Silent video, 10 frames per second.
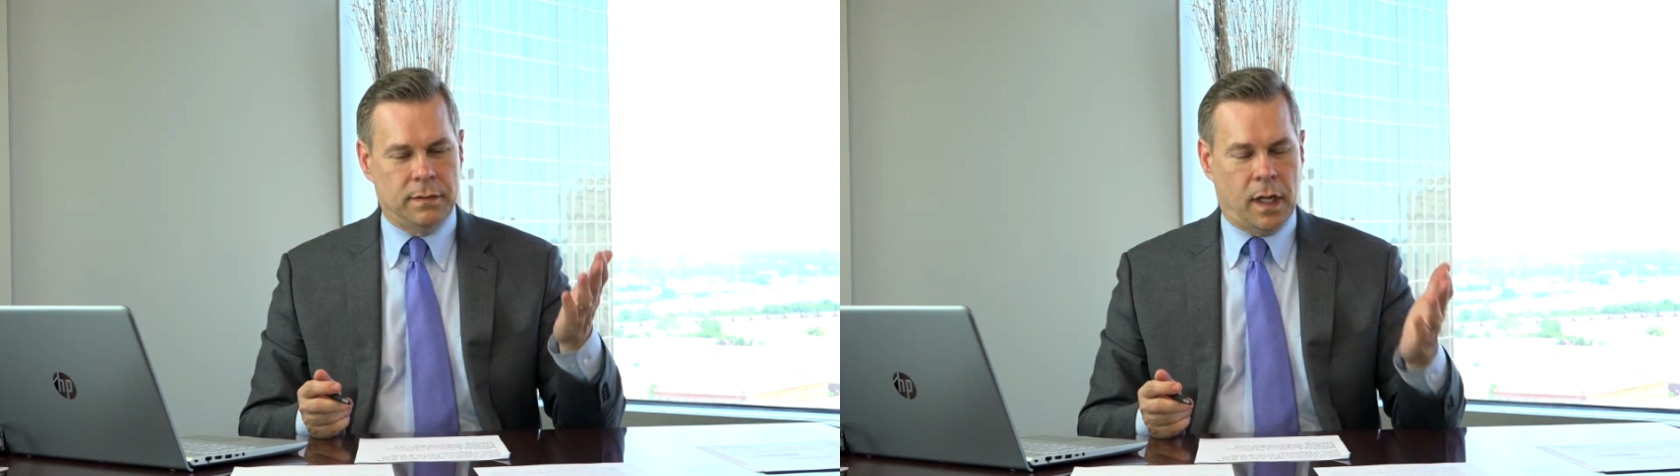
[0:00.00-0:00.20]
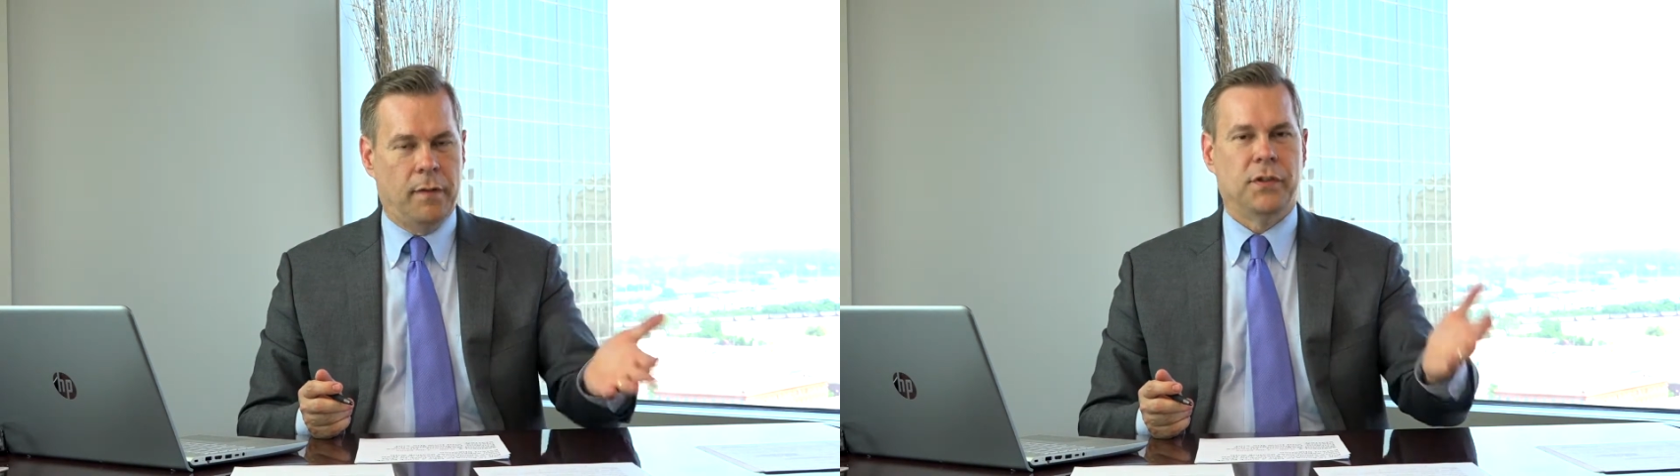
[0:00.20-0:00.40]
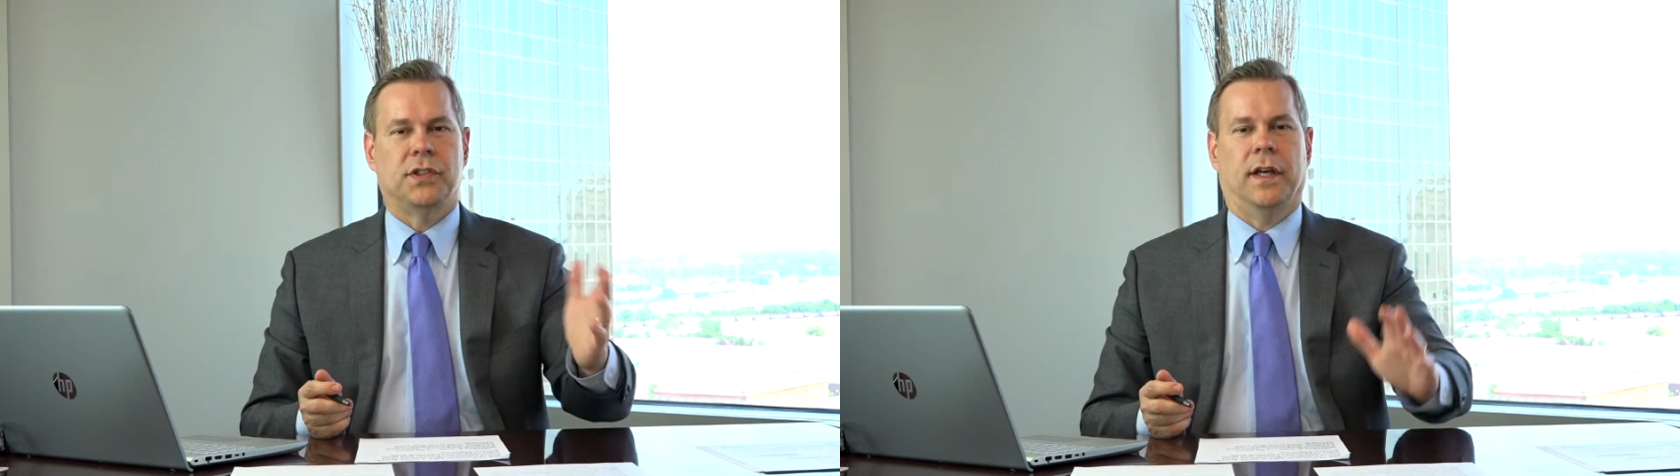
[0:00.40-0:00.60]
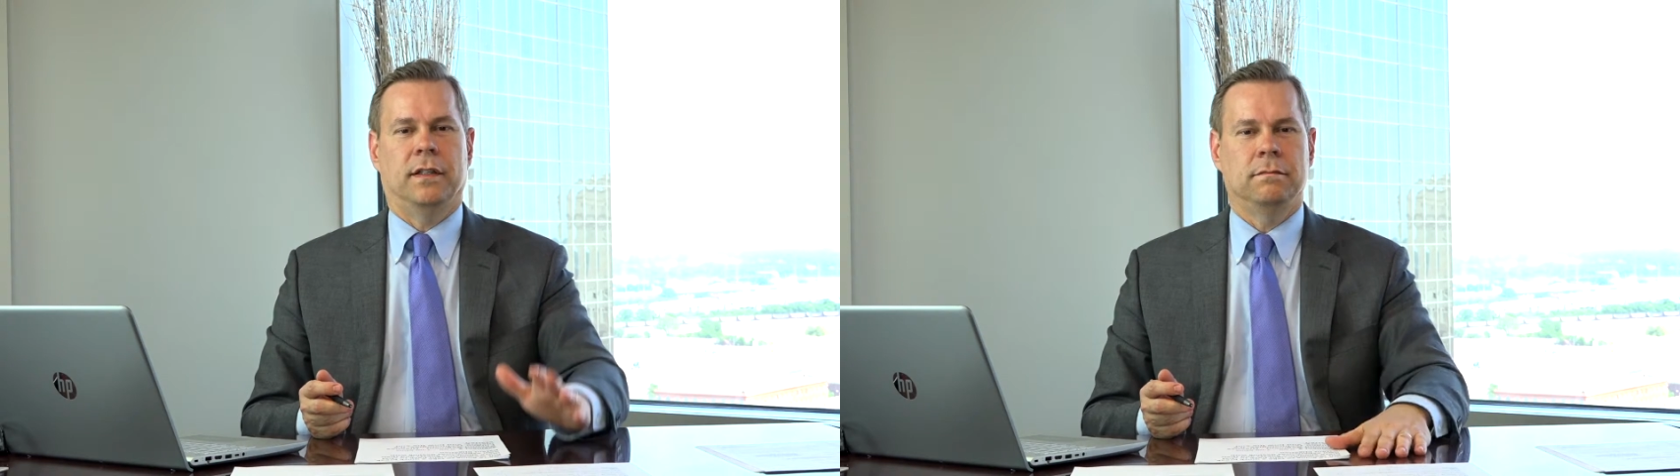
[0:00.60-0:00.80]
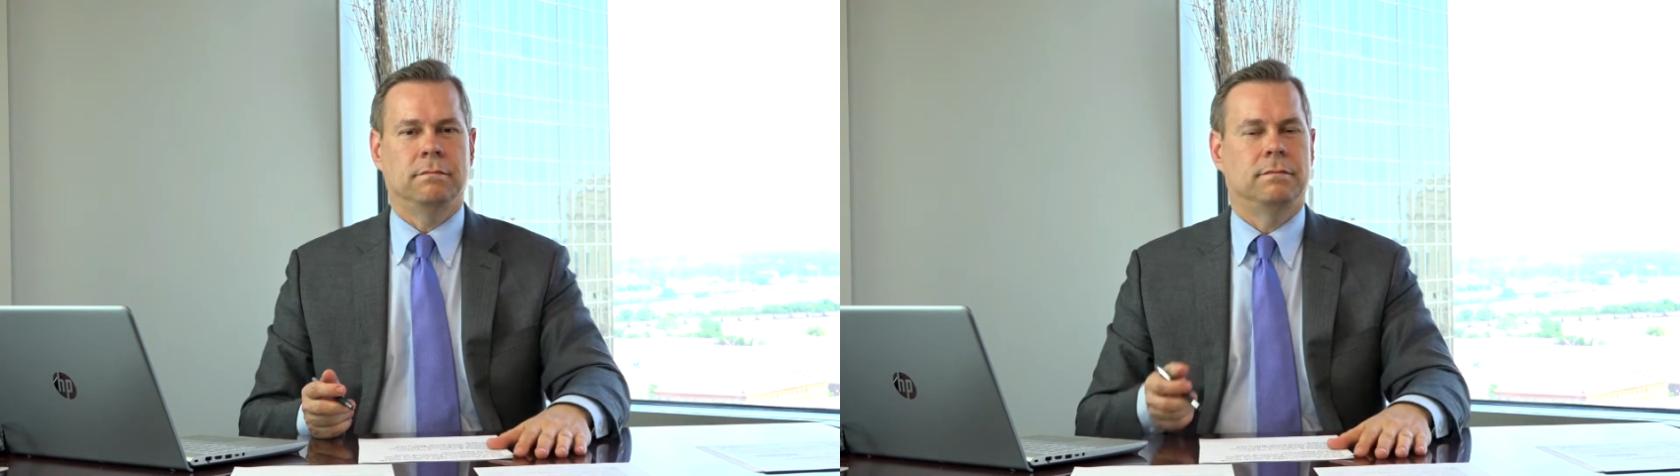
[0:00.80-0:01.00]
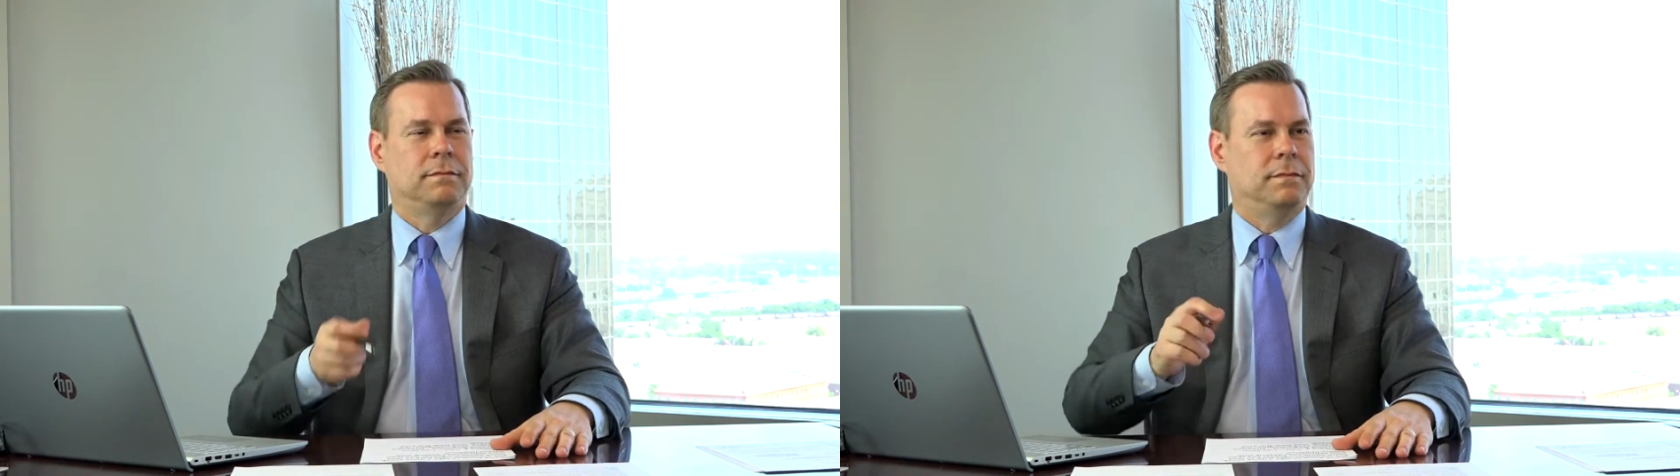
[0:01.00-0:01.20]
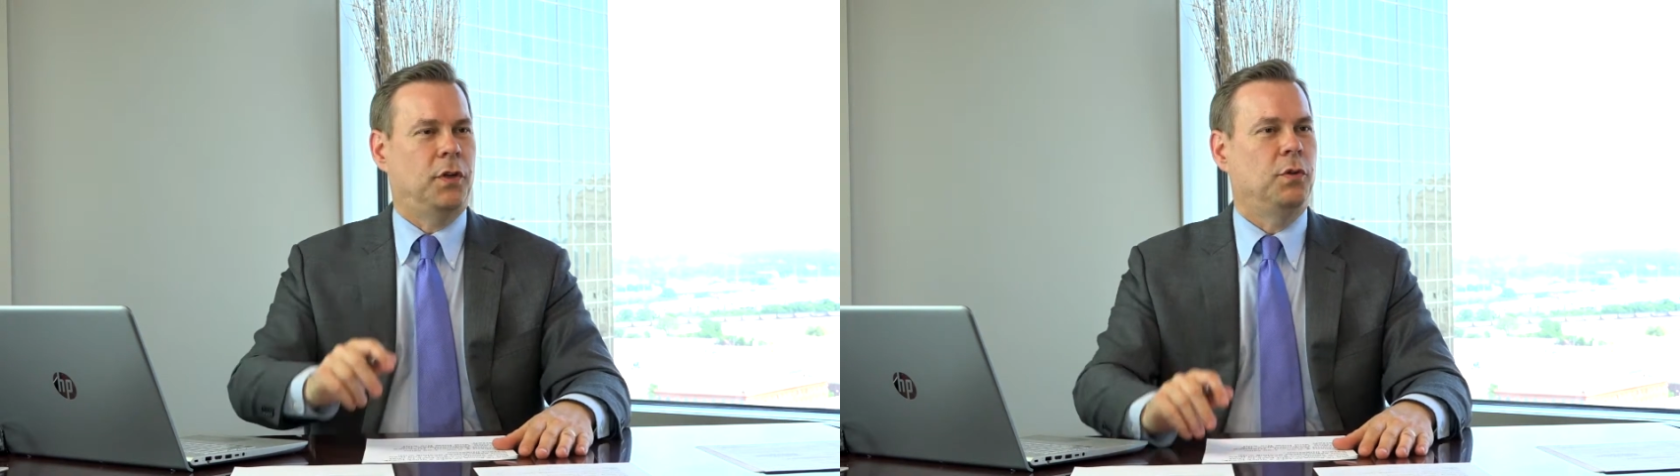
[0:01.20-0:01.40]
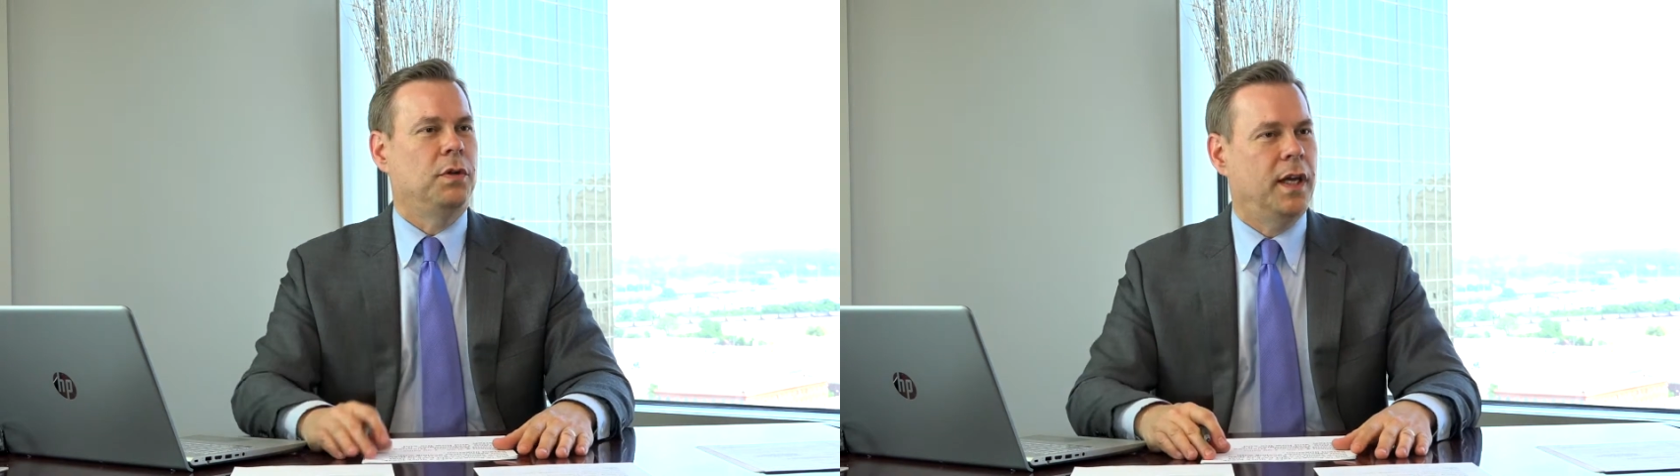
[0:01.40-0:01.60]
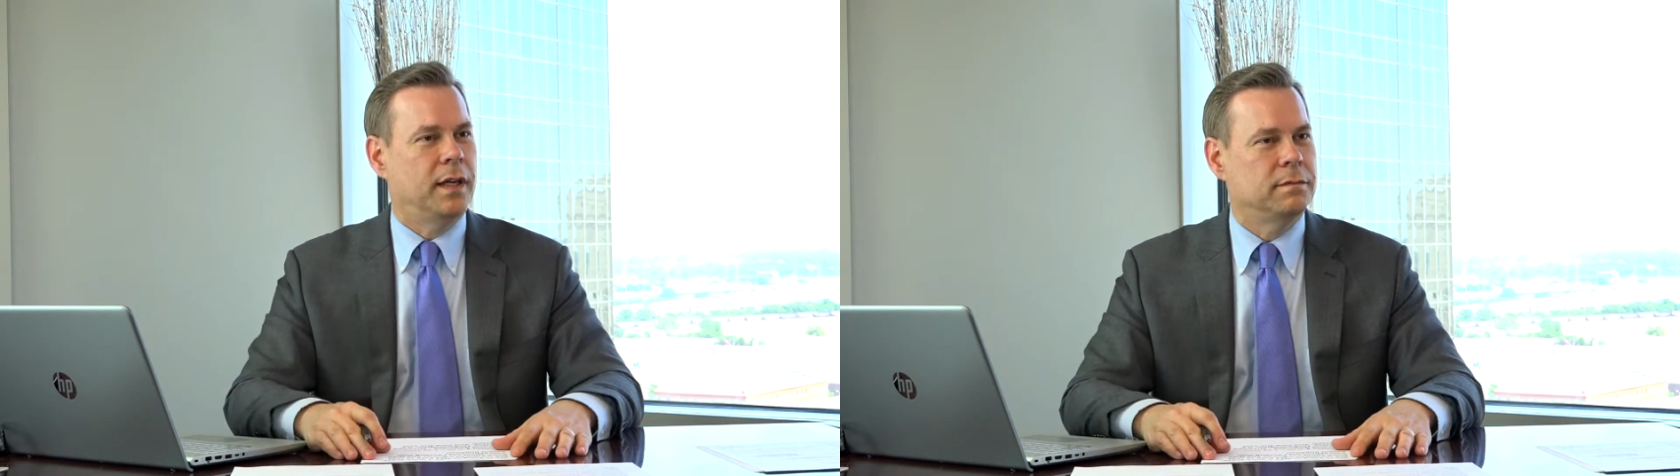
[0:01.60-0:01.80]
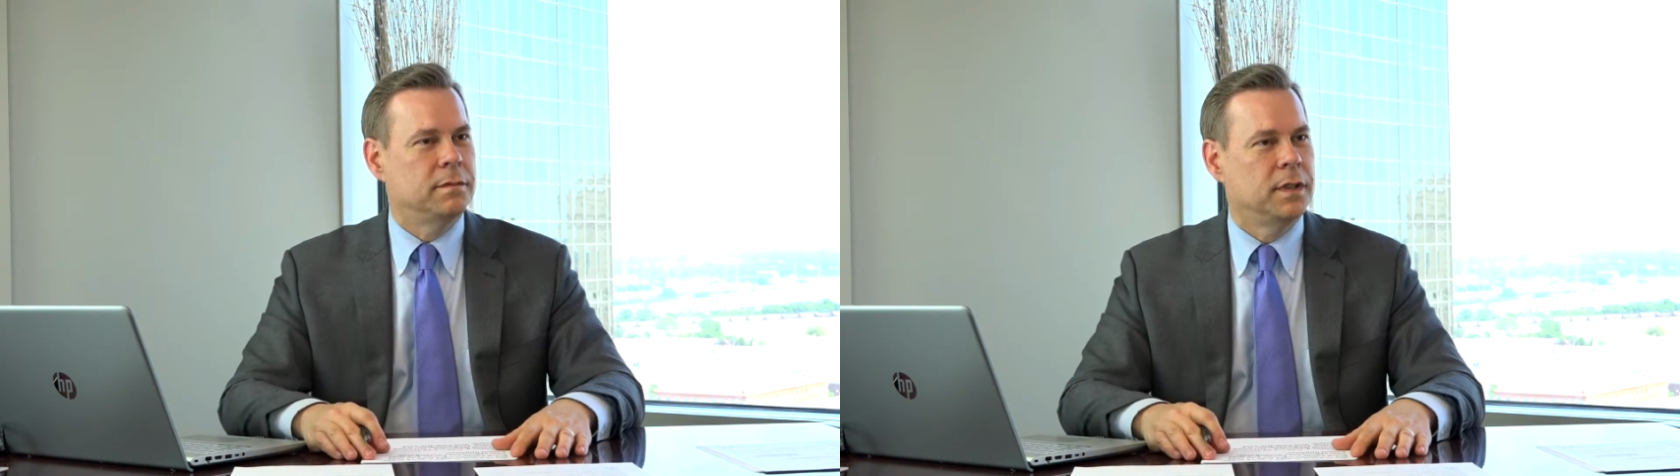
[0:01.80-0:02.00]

all of a sudden, you get